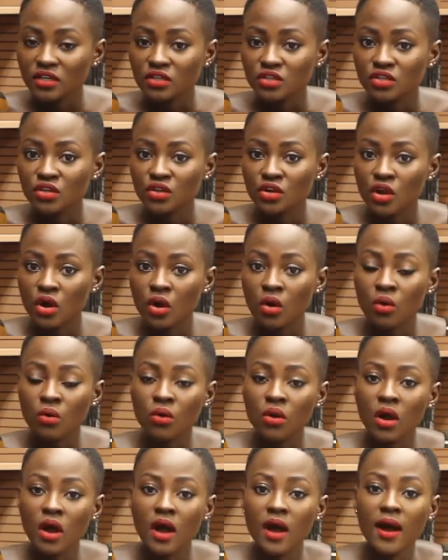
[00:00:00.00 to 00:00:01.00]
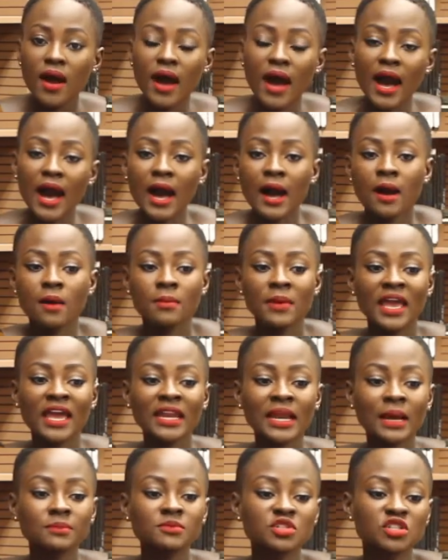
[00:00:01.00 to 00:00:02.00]
you know um,
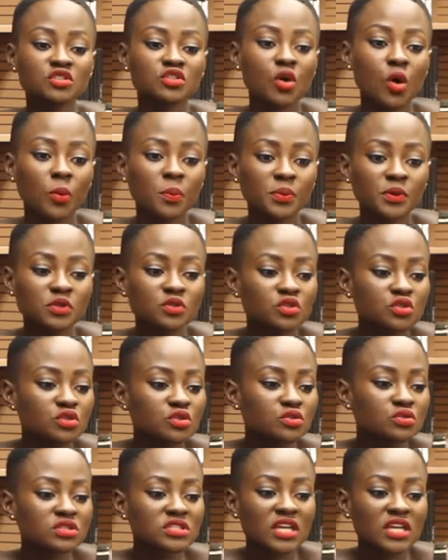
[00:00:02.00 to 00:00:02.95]
and i'm just hoping to